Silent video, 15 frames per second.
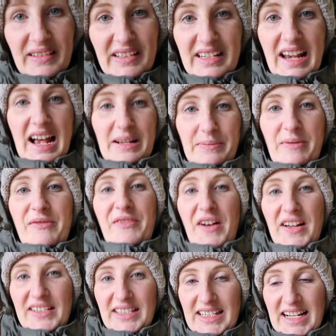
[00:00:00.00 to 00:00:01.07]
She has been
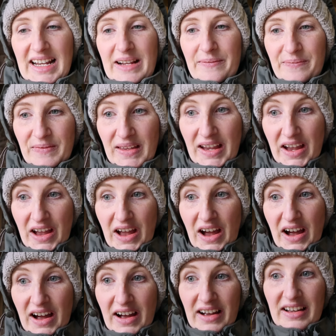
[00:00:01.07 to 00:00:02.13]
fast asleep.
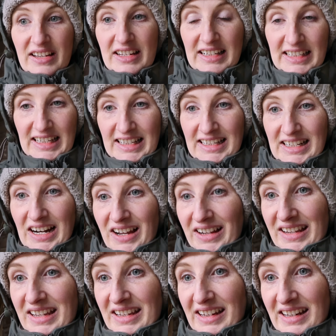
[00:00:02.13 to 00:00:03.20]
You see the
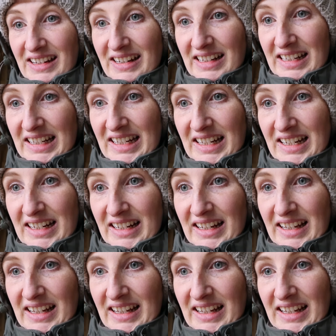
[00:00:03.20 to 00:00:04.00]
tigers?